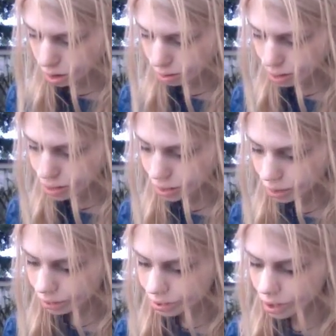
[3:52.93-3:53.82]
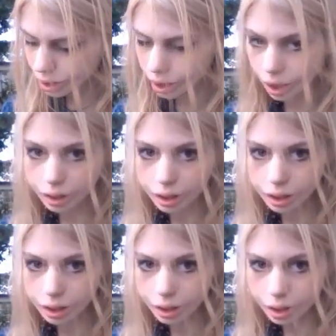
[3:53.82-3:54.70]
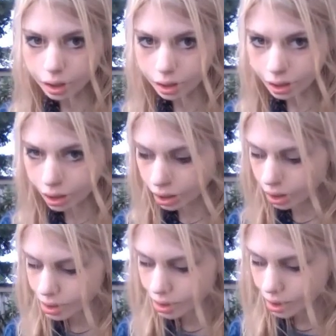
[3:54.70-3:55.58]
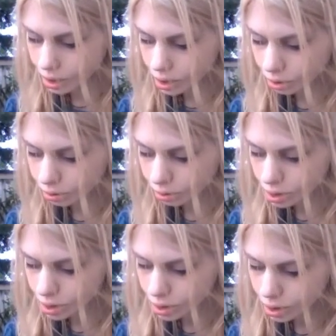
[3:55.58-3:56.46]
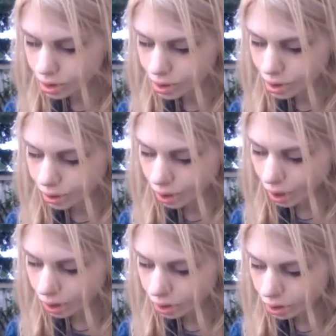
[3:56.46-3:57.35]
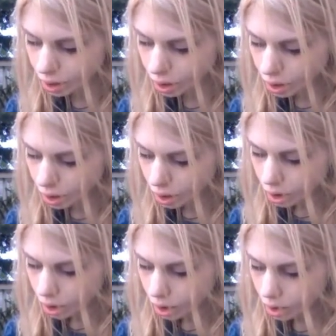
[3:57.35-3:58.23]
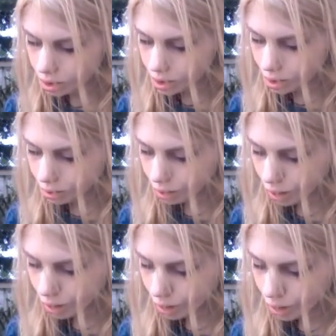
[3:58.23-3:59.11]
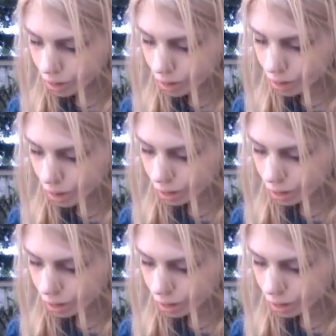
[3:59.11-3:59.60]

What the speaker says: basically it was like color theory, skin tones, and things like that, and also like getting that